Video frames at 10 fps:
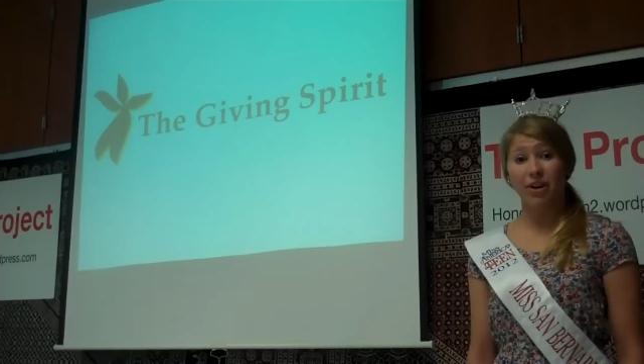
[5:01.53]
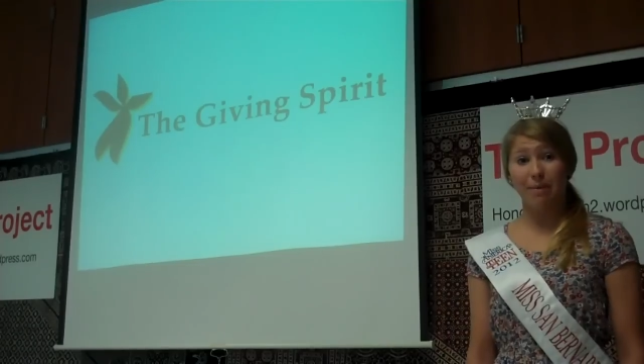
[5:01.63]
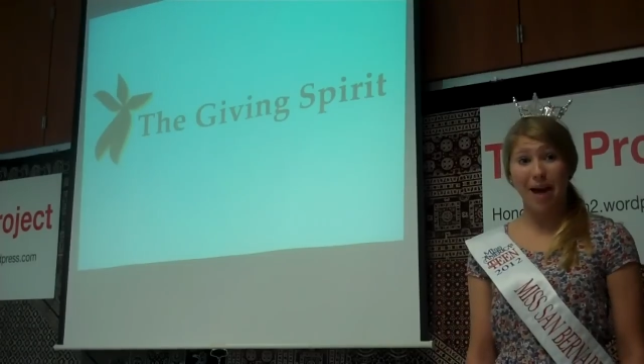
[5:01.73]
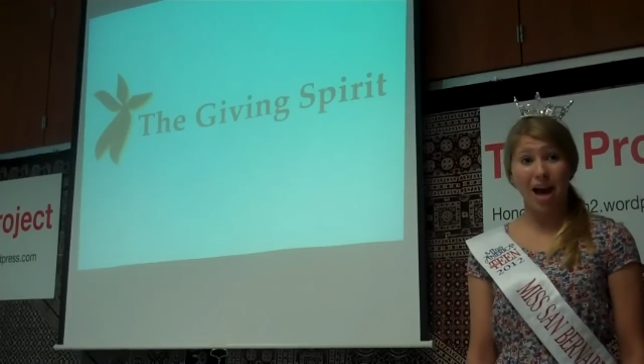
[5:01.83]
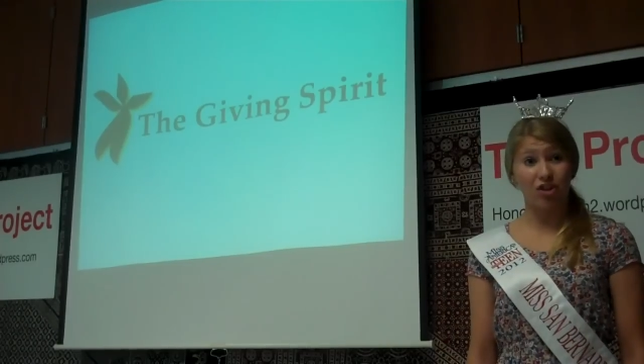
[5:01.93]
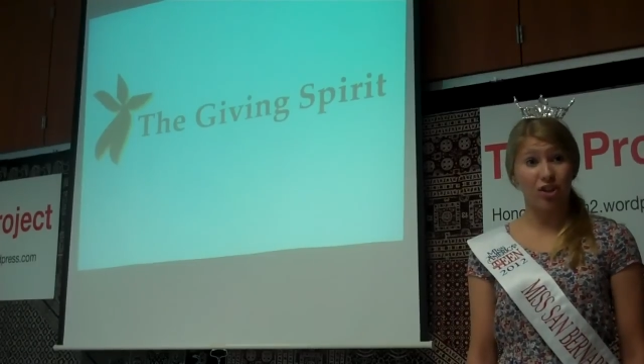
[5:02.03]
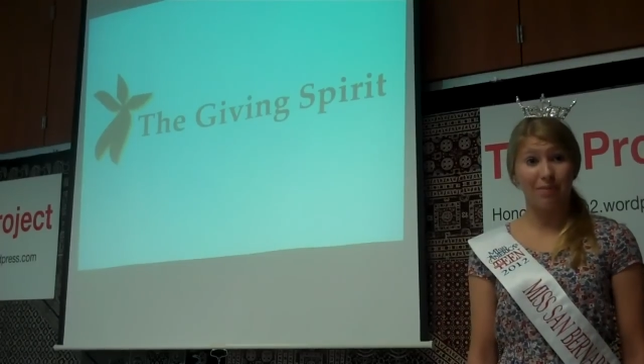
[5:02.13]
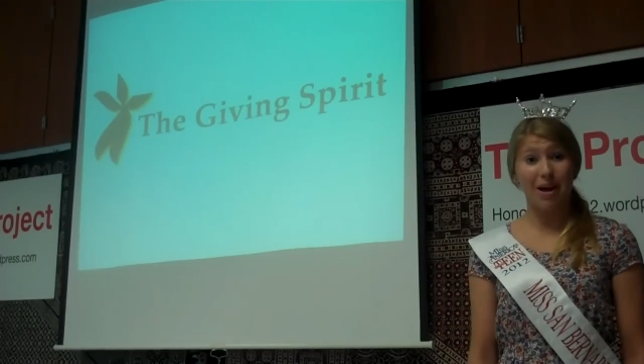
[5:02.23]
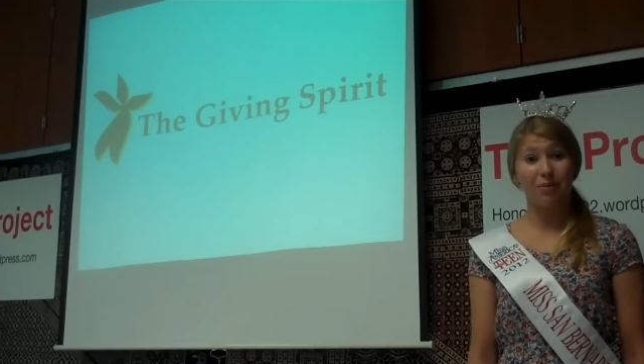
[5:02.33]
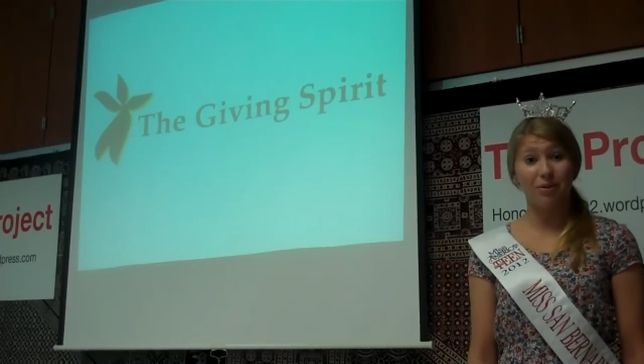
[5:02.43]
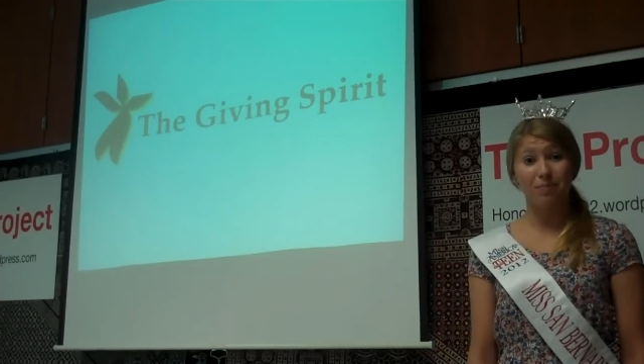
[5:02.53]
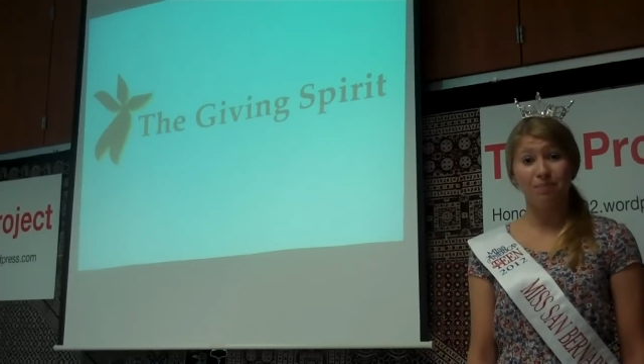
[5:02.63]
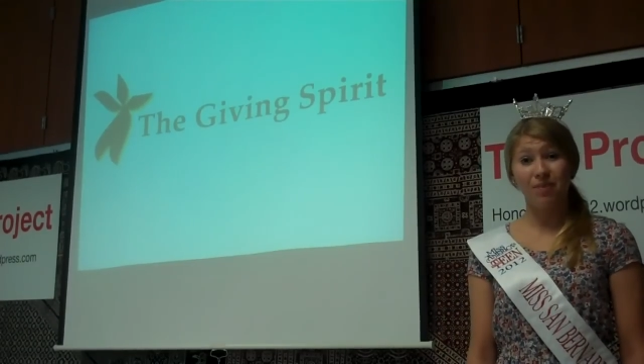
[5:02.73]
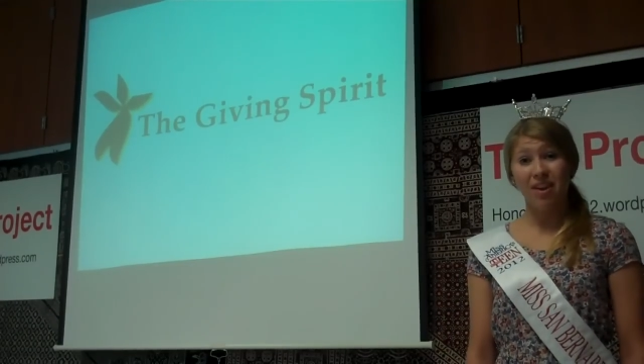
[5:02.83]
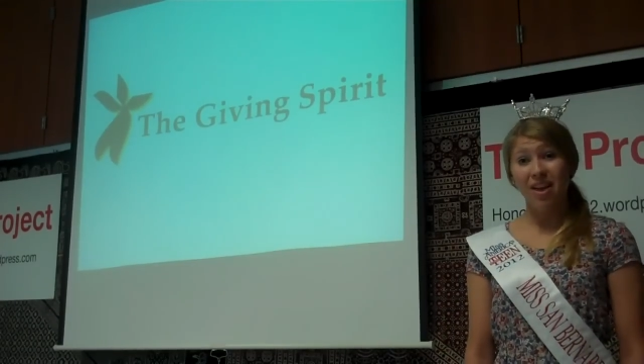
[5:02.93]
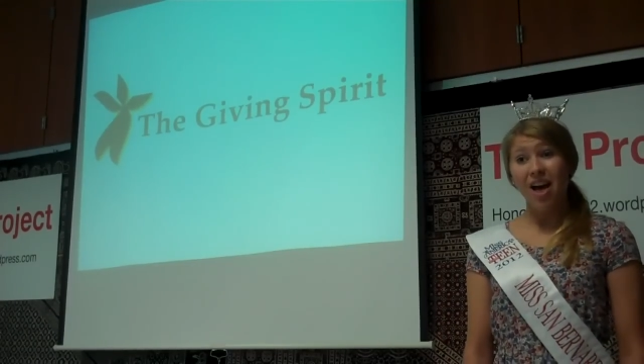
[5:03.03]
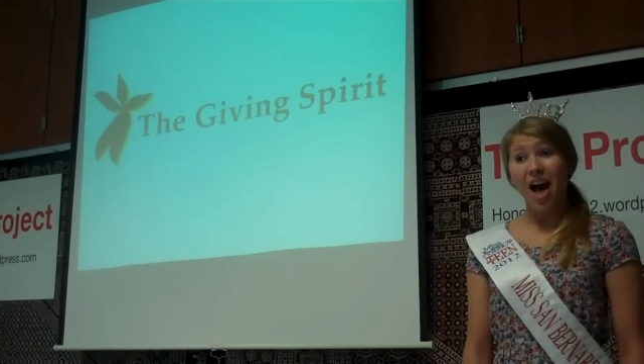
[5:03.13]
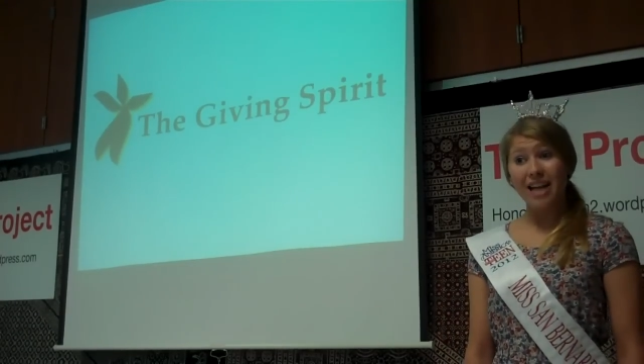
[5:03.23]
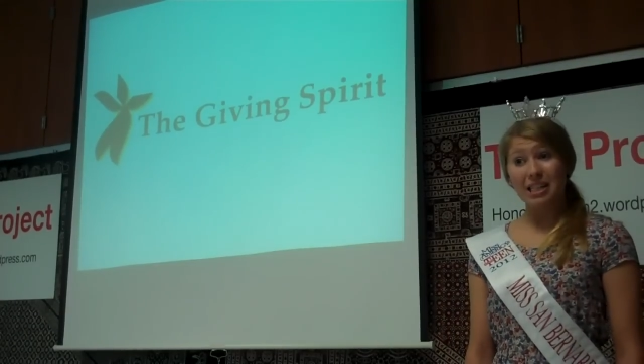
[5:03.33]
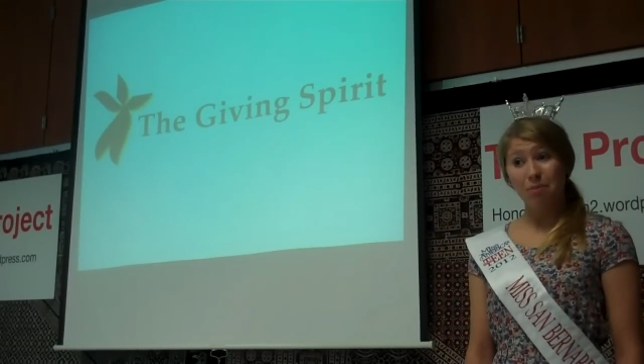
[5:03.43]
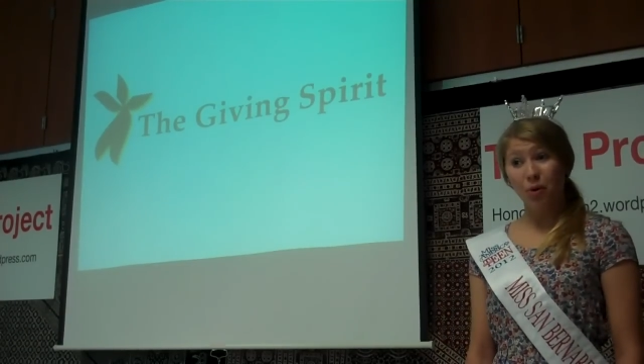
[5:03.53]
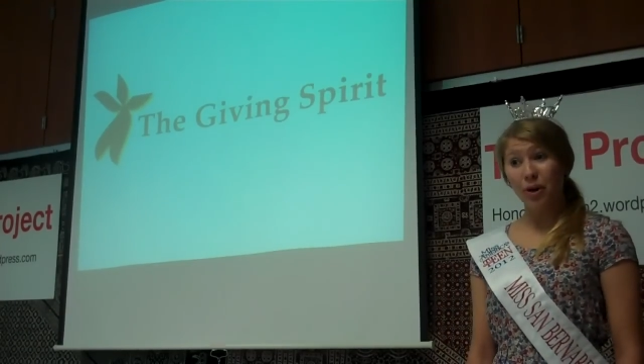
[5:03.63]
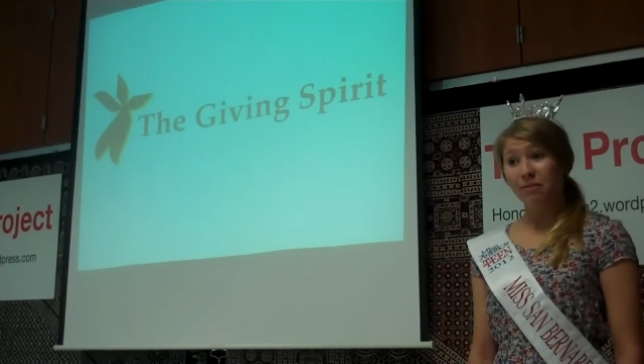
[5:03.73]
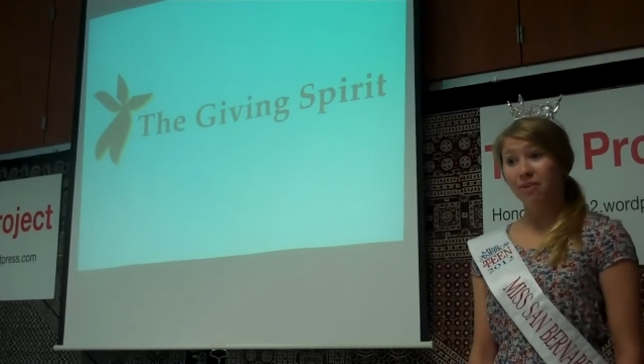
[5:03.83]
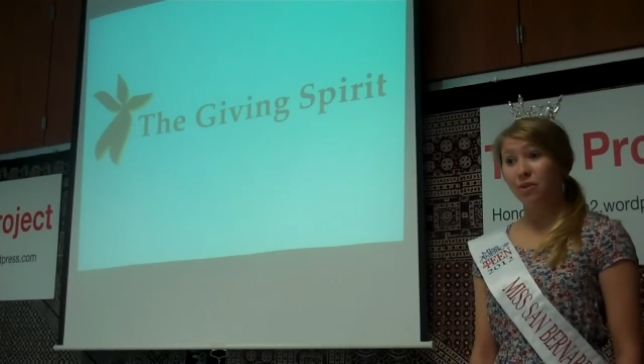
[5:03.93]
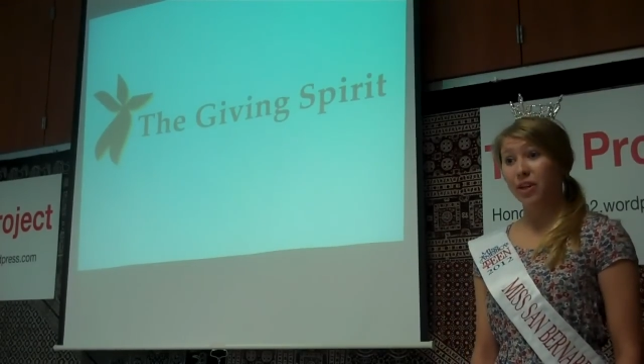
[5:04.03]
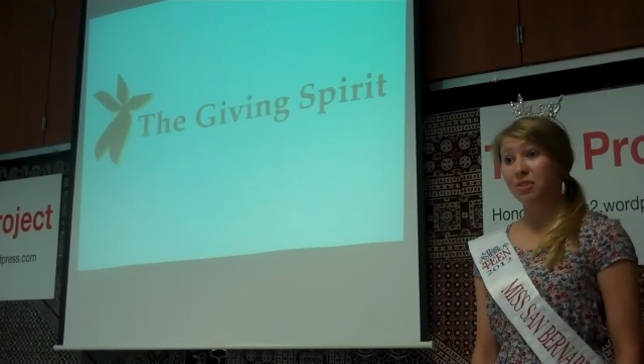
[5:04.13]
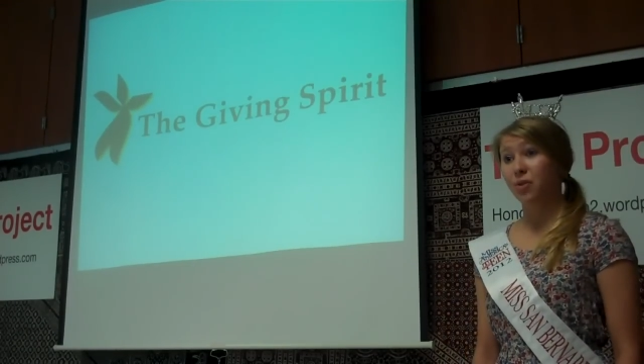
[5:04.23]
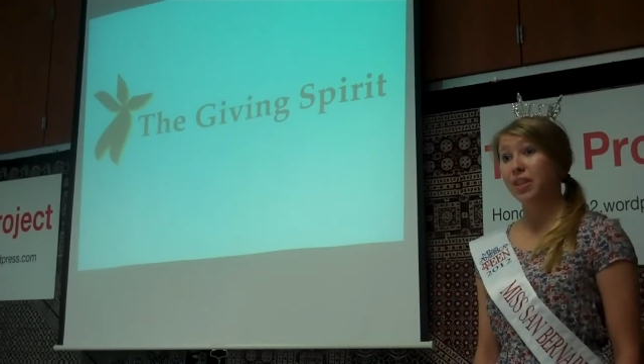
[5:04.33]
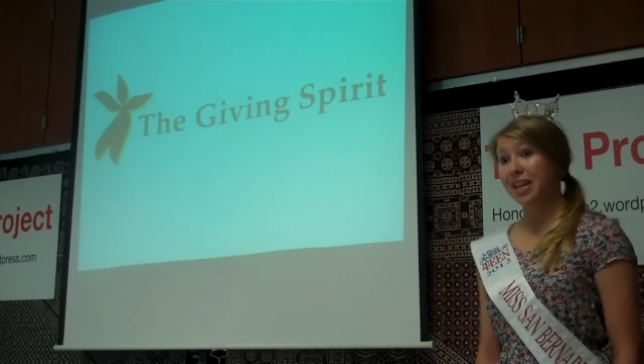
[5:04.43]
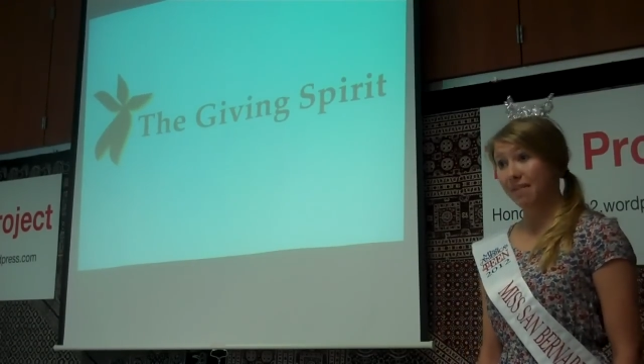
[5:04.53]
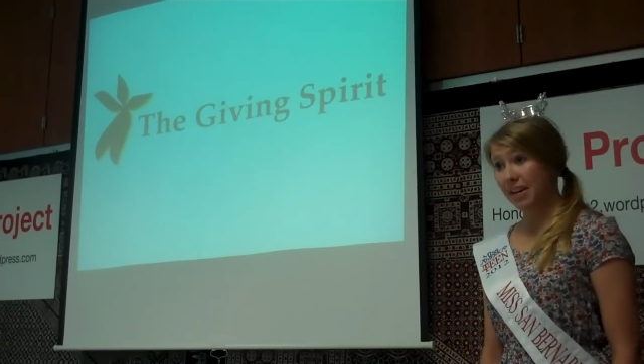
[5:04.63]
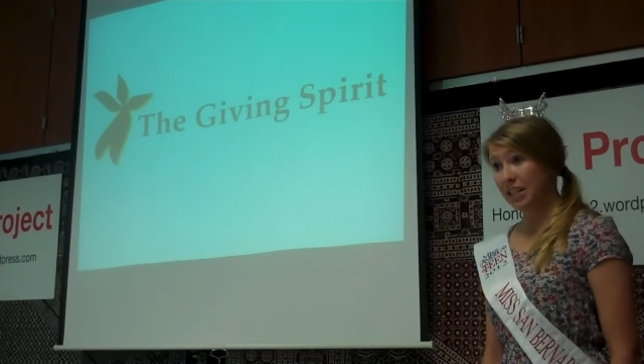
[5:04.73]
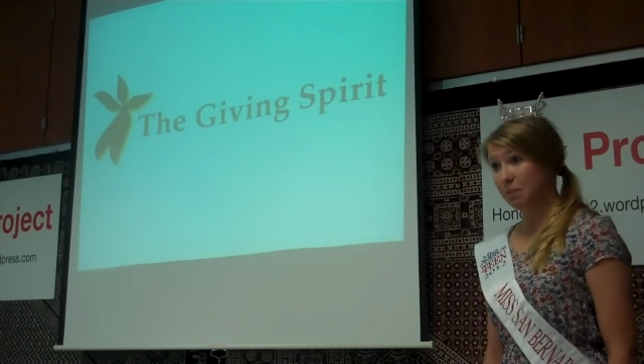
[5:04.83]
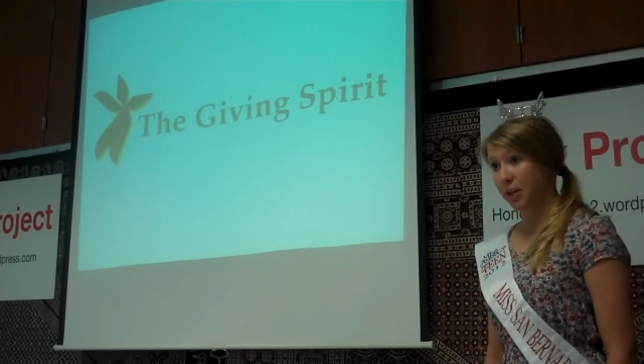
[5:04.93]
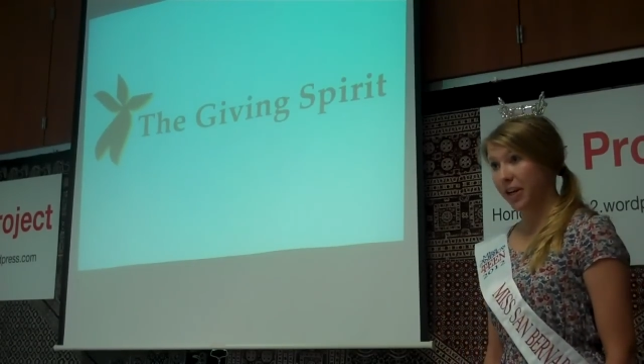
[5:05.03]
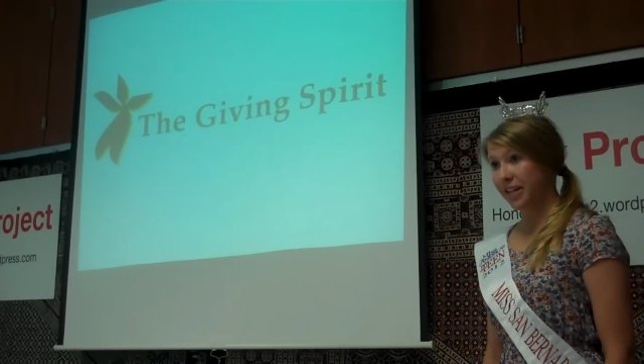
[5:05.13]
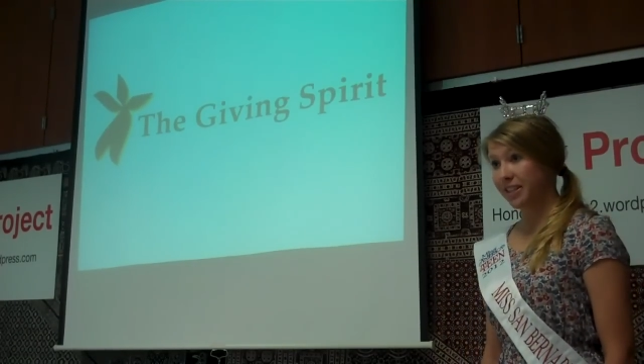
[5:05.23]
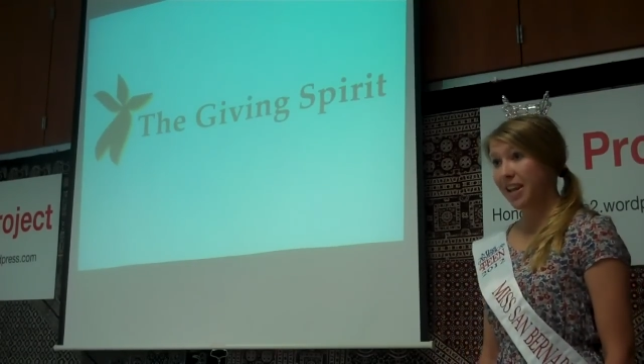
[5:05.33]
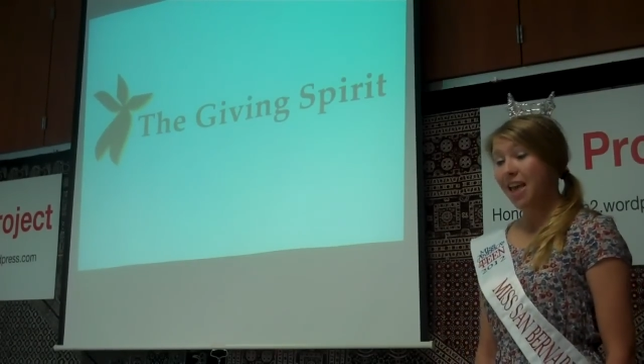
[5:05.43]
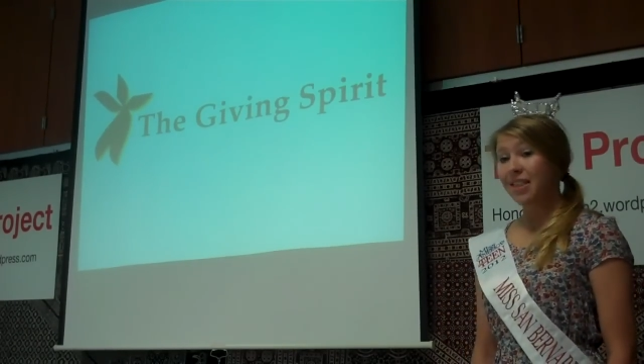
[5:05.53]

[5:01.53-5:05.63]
very passionate about. I support and fundraise for the Giving Spirit,